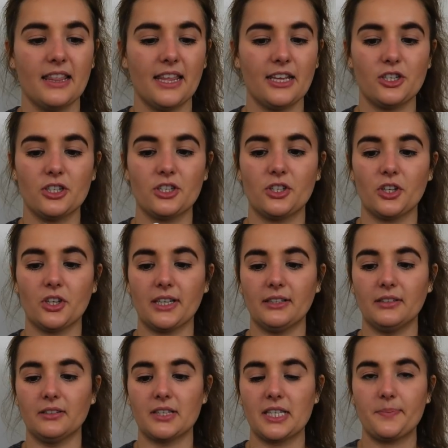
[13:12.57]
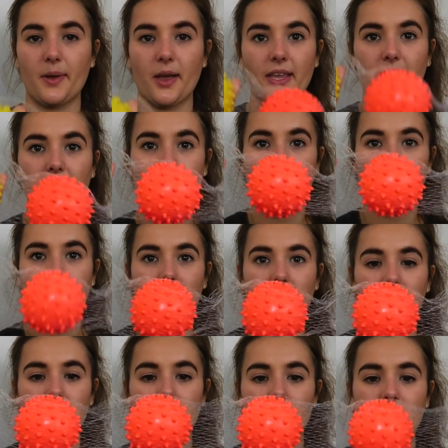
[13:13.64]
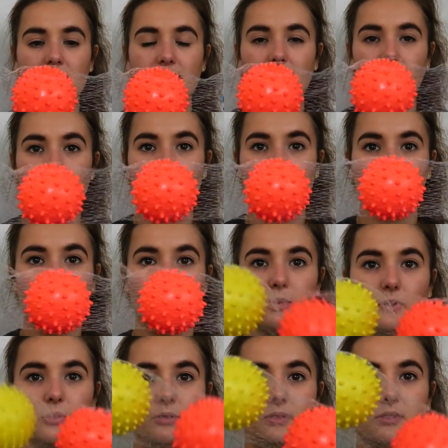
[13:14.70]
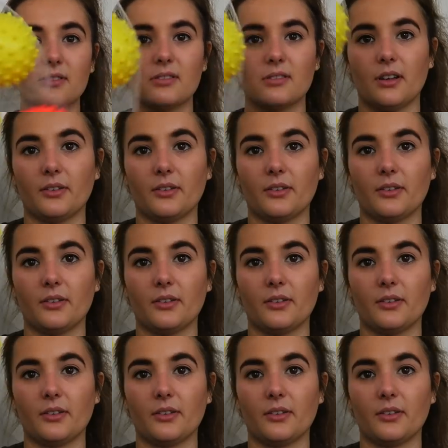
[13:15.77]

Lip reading: They're just good little spiky sensory balls.